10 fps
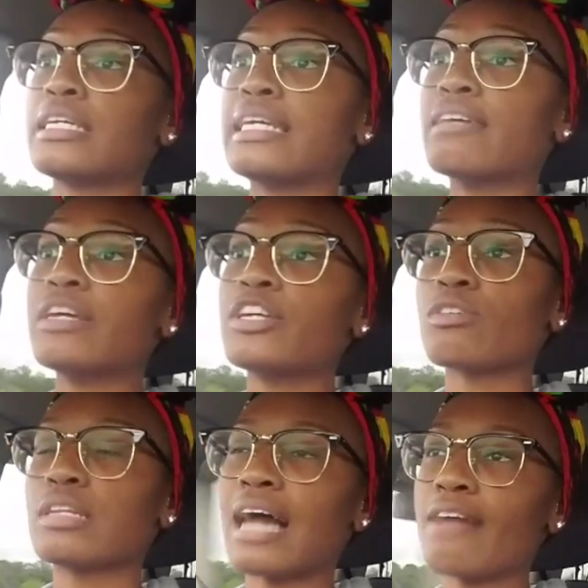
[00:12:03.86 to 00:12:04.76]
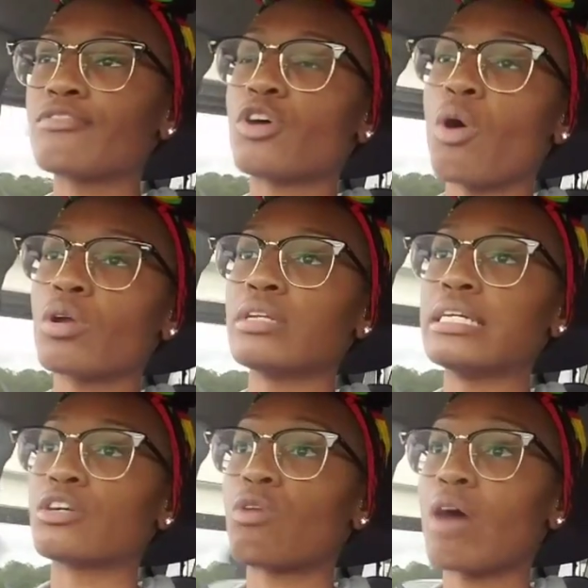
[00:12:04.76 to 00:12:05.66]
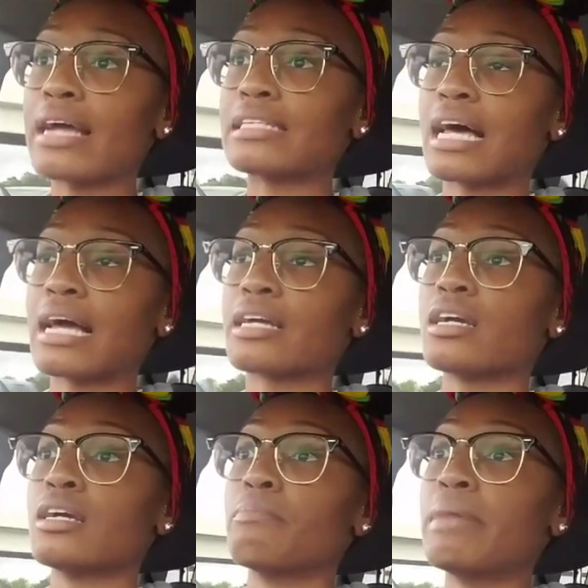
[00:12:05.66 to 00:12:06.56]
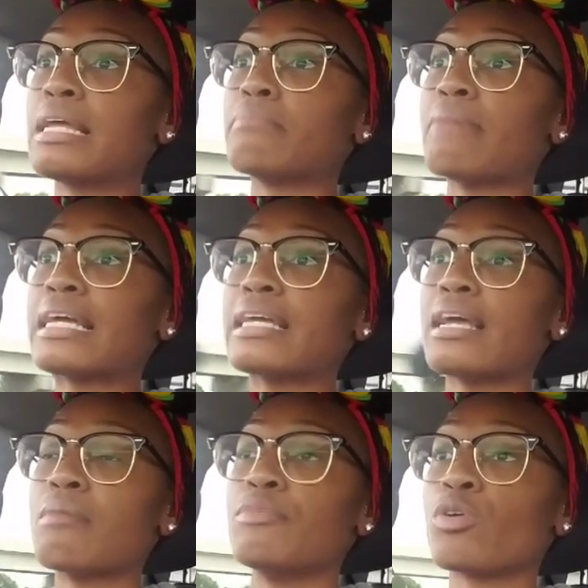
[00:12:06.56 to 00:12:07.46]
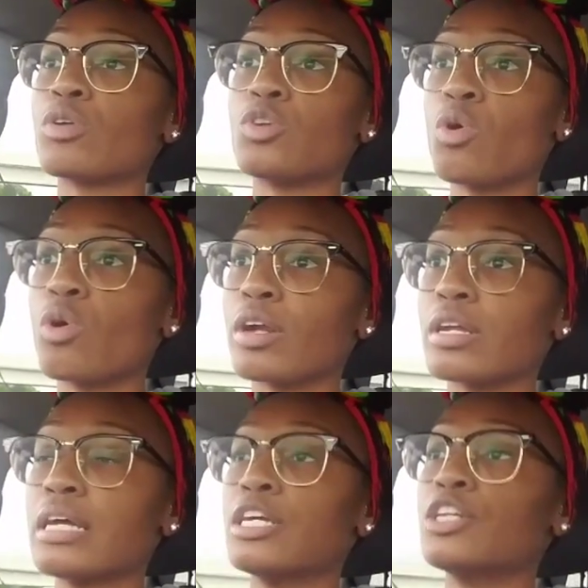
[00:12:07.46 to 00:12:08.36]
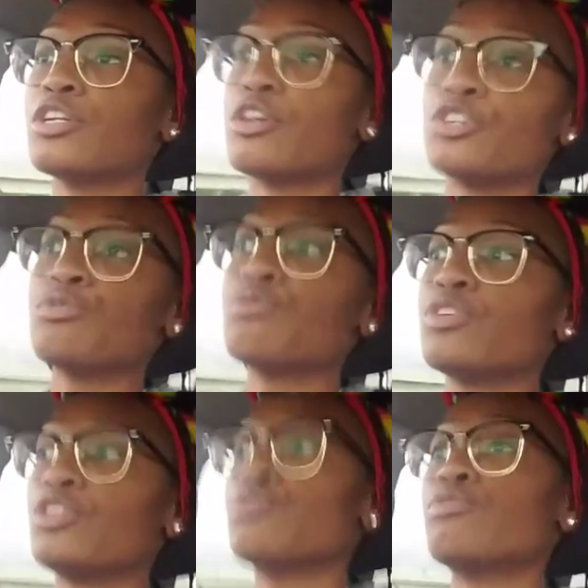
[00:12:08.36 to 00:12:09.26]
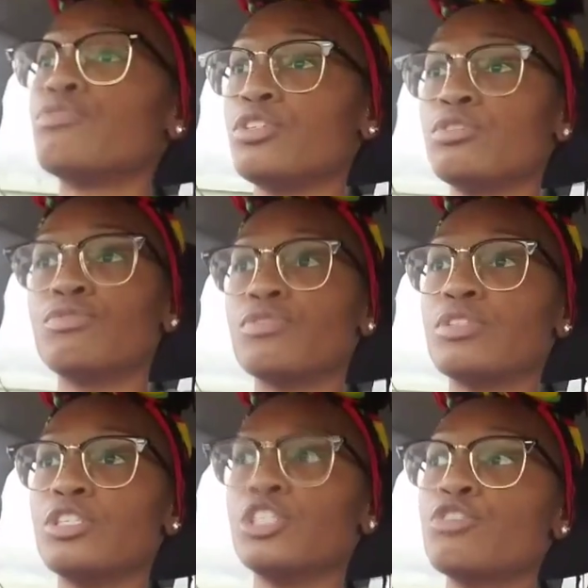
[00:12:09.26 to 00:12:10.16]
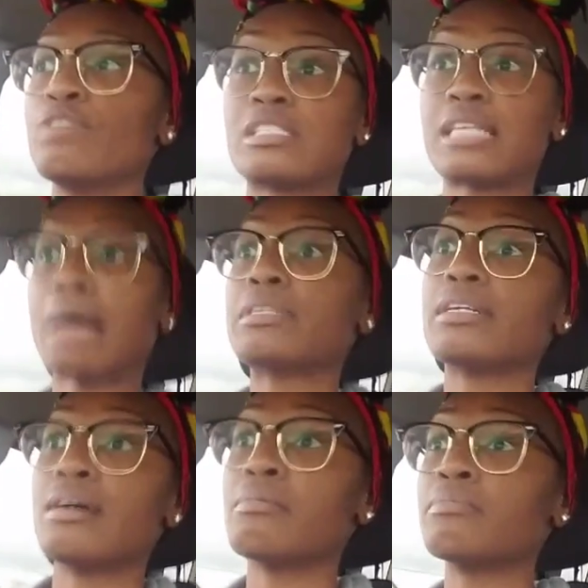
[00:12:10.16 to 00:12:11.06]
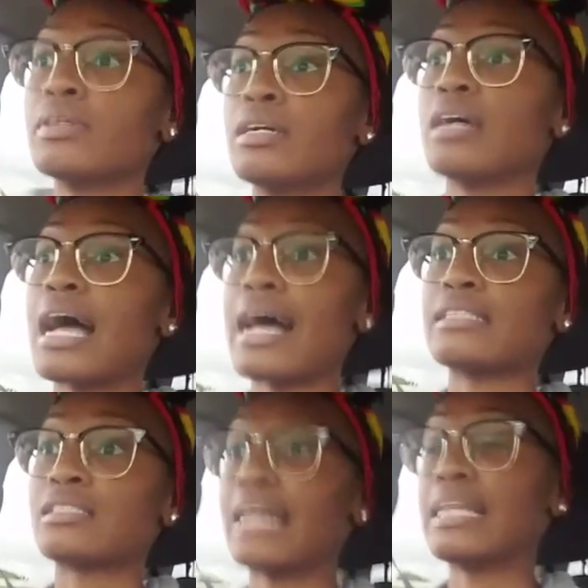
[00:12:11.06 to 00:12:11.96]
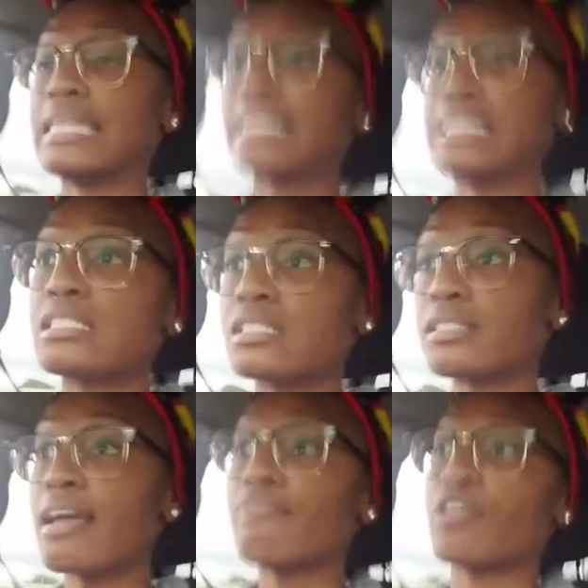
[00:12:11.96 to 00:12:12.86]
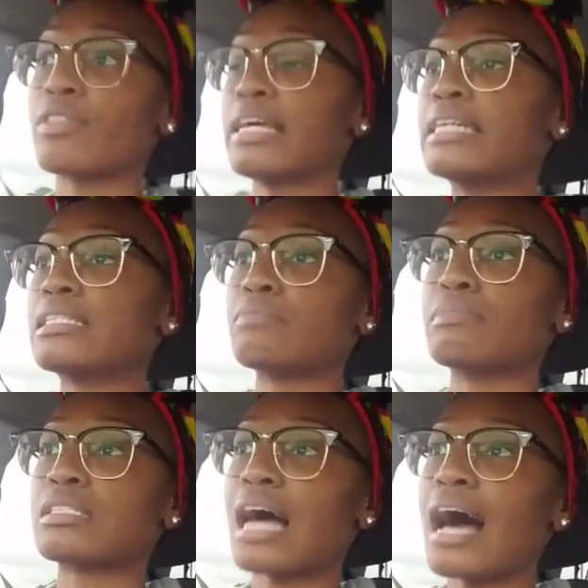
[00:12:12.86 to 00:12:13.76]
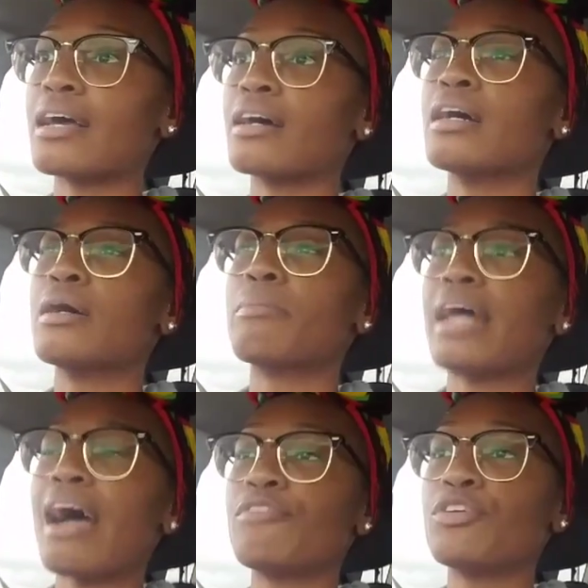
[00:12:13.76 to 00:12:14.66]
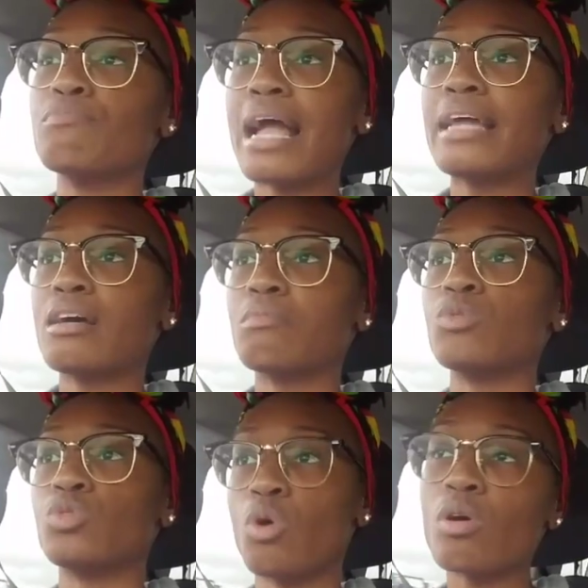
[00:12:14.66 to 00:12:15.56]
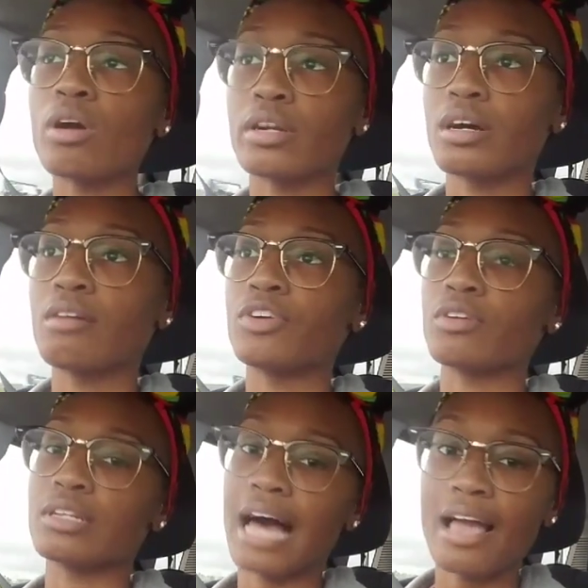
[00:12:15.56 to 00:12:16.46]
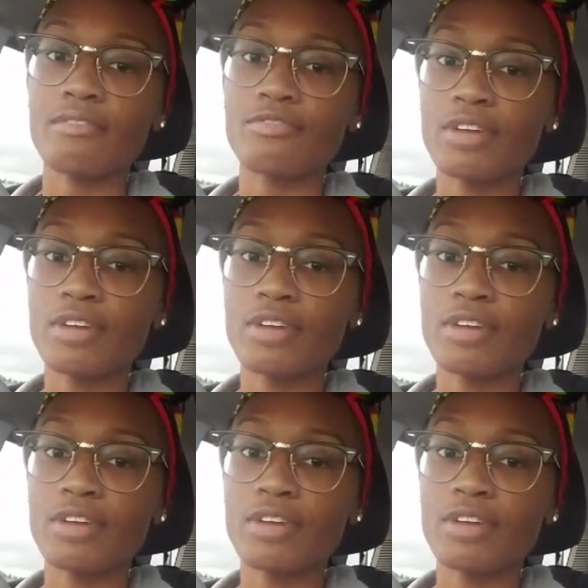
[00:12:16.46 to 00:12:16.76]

giving your life totally to Christ, like meaning making Him your Lord. You know, you you you you accepted Him, as that He is the Savior, that He is the Messiah, but have you made Him Lord of your life?